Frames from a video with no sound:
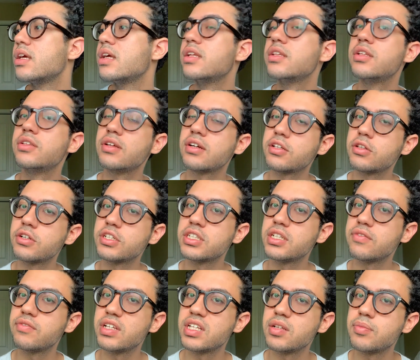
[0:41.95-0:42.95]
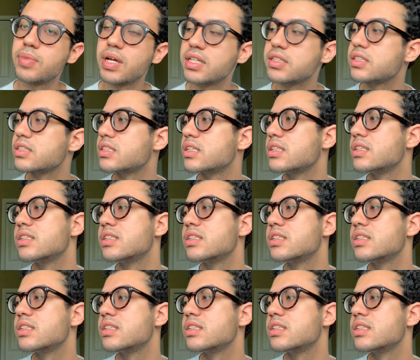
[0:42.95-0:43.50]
the Declaration of Independence in